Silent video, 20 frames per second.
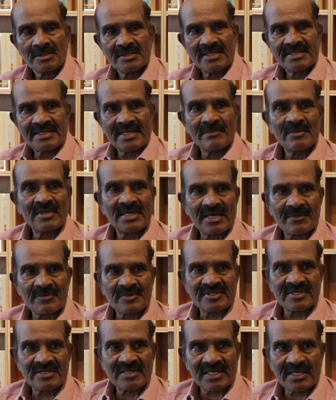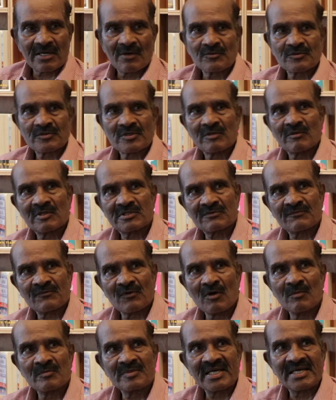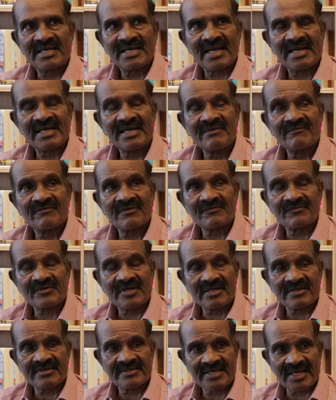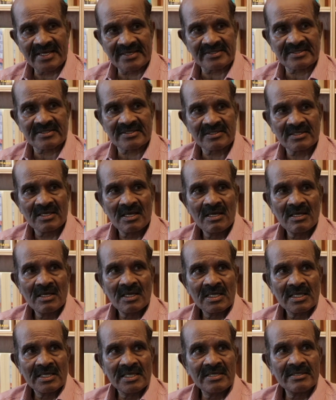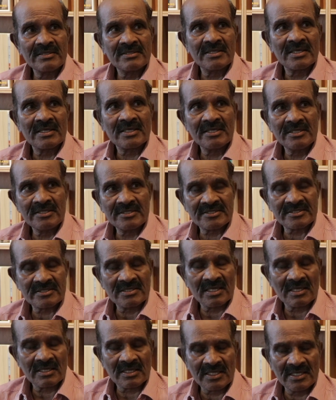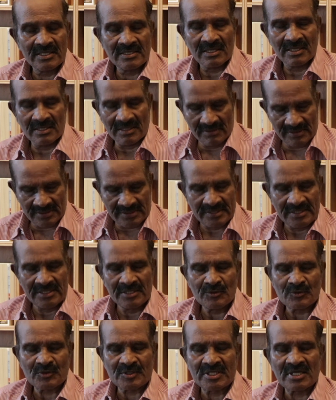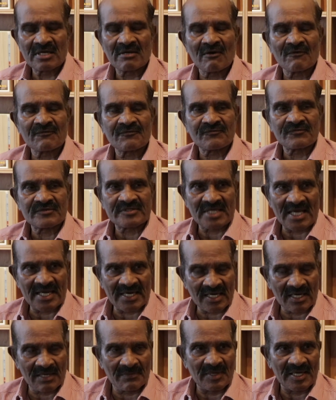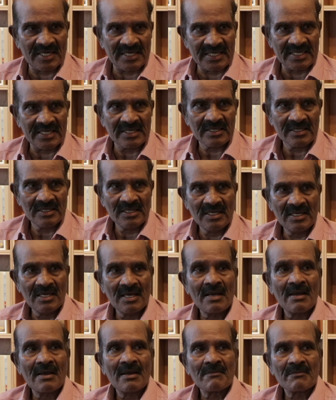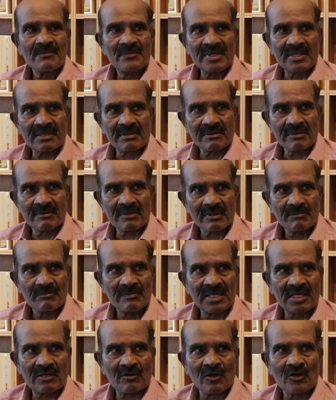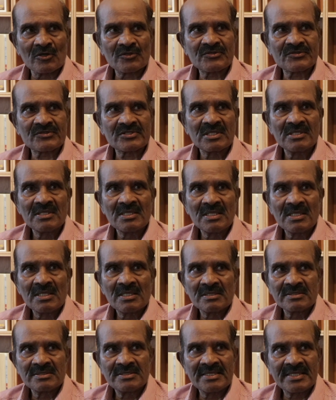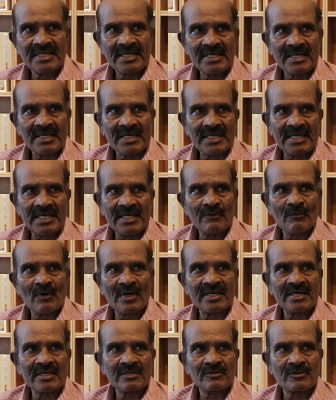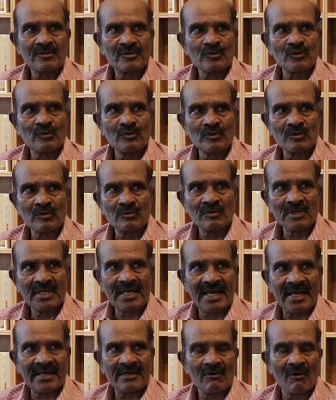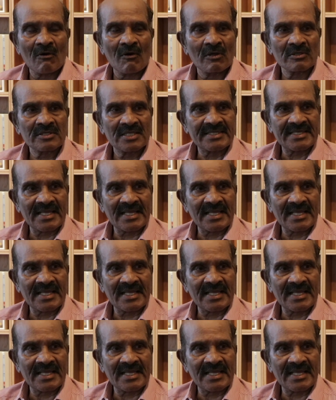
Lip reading: The Tamil Representative Council was formed in 1956 in the initiation of Sarangapani because he wanted to get all the